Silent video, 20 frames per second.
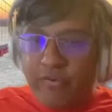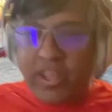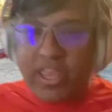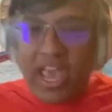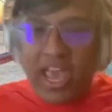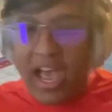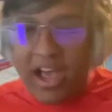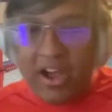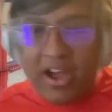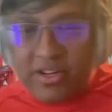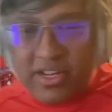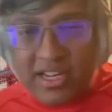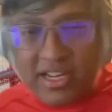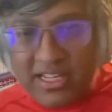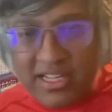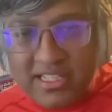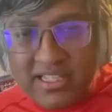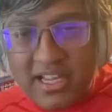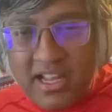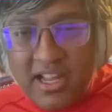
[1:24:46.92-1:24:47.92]
freak out
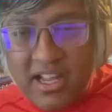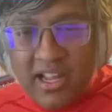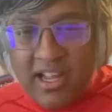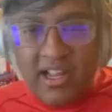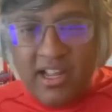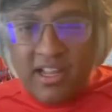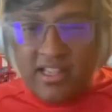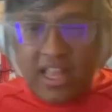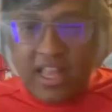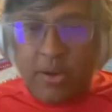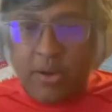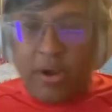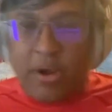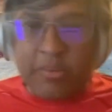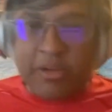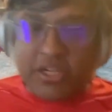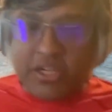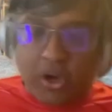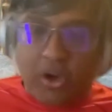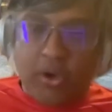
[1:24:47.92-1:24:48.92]
because they don't want to
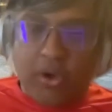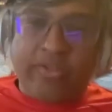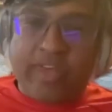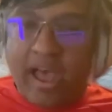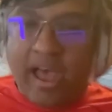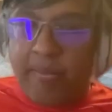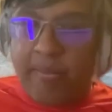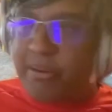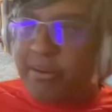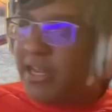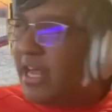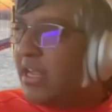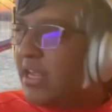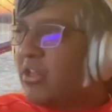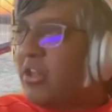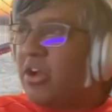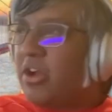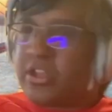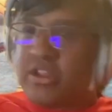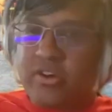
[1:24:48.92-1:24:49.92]
be told that. But like,
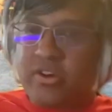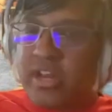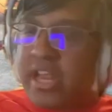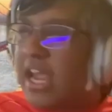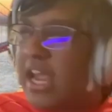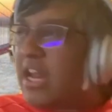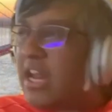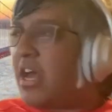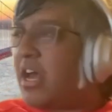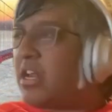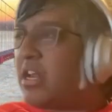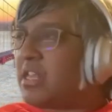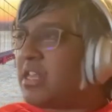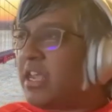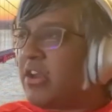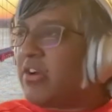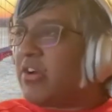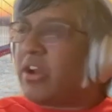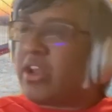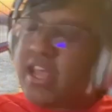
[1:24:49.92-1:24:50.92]
look, you're an anon on the
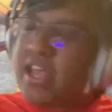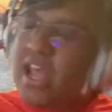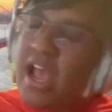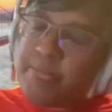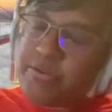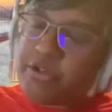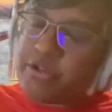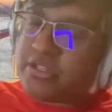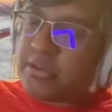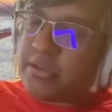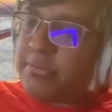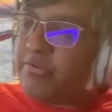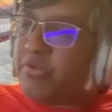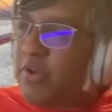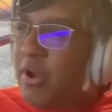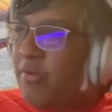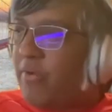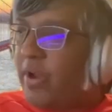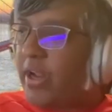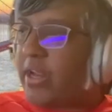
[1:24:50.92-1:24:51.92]
internet. Yeah, I'm sure some of
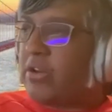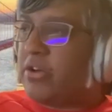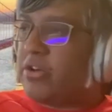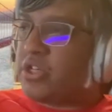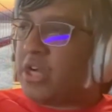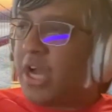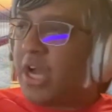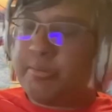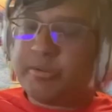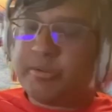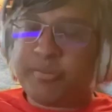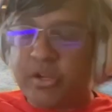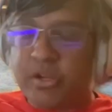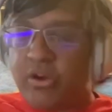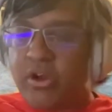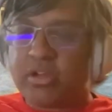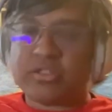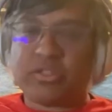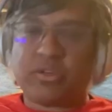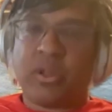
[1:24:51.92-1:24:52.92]
you have regular jobs, but
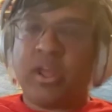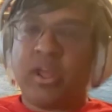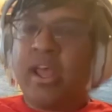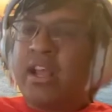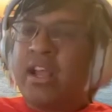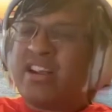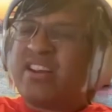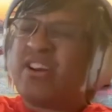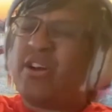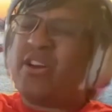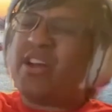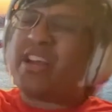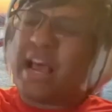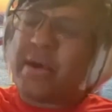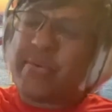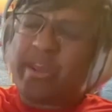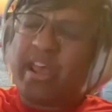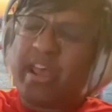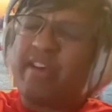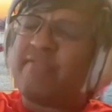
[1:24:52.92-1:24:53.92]
you're also, you know, like
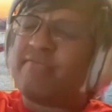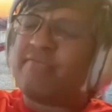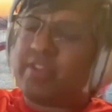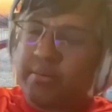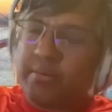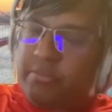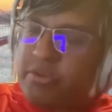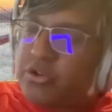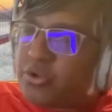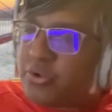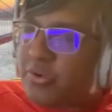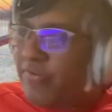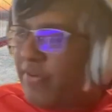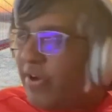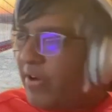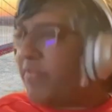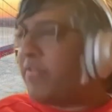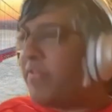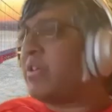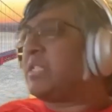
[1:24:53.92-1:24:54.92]
we have, you know, mutual
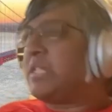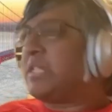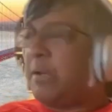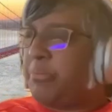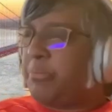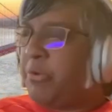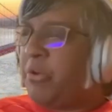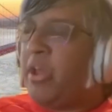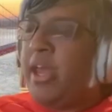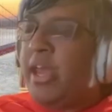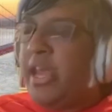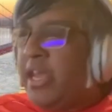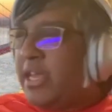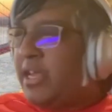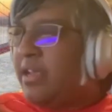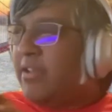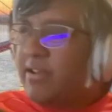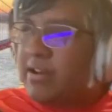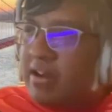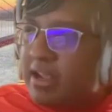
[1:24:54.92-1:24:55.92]
friend, for example.
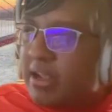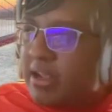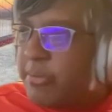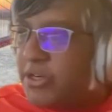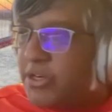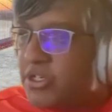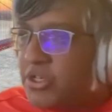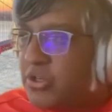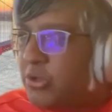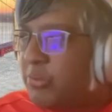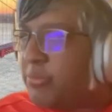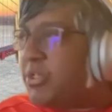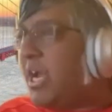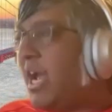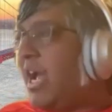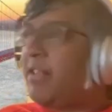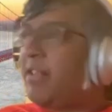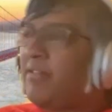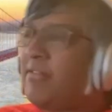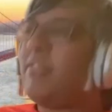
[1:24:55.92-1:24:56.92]
He's in like a bunch of group
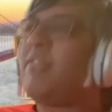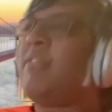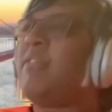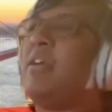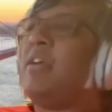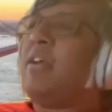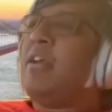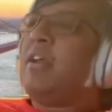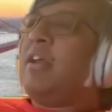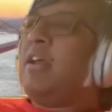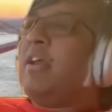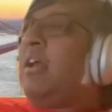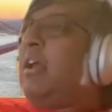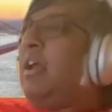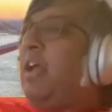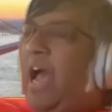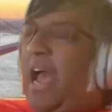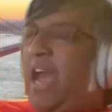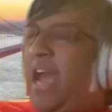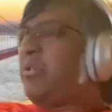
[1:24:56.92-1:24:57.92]
chats.
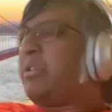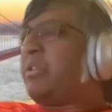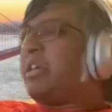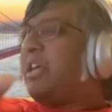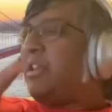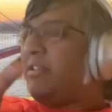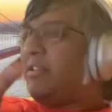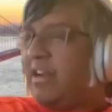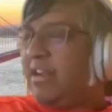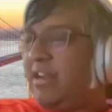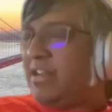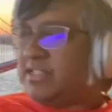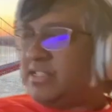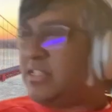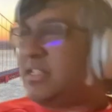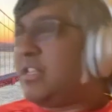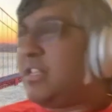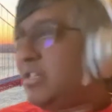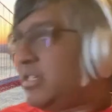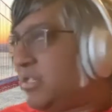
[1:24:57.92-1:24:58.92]
I don't think he's gonna
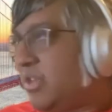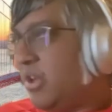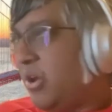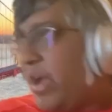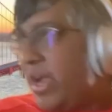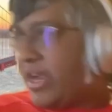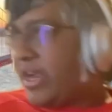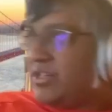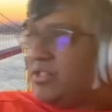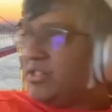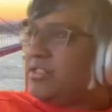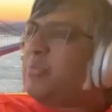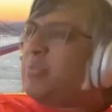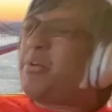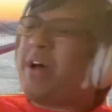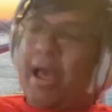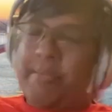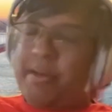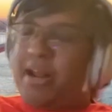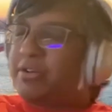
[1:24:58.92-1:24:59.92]
listen to this though. I can just,
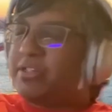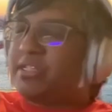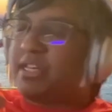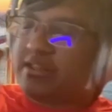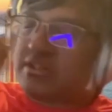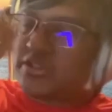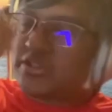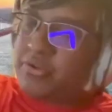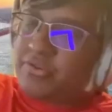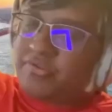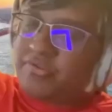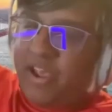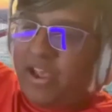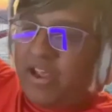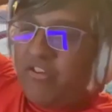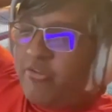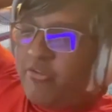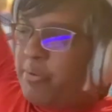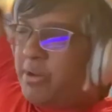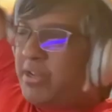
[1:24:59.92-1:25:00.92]
well, I mean, I would say this to his
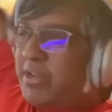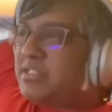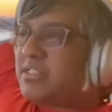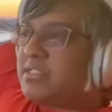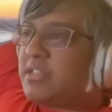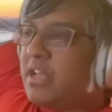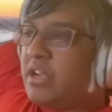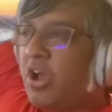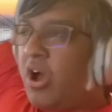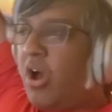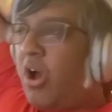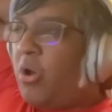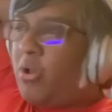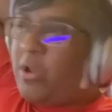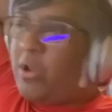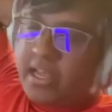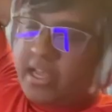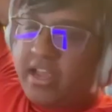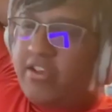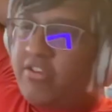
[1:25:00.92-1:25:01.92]
face, but it's just like, oh,
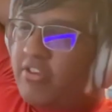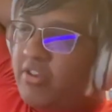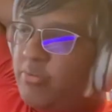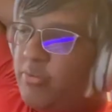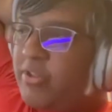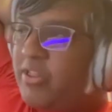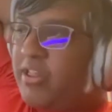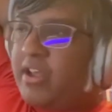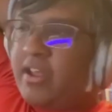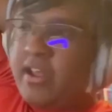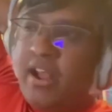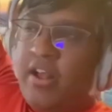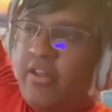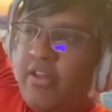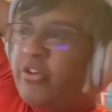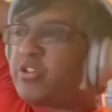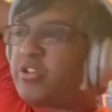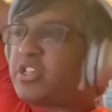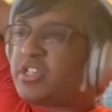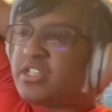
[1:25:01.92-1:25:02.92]
like he's in with like
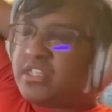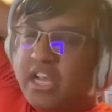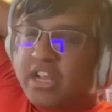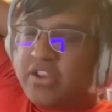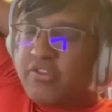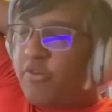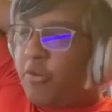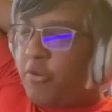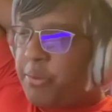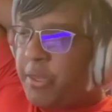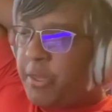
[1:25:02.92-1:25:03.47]
they're successful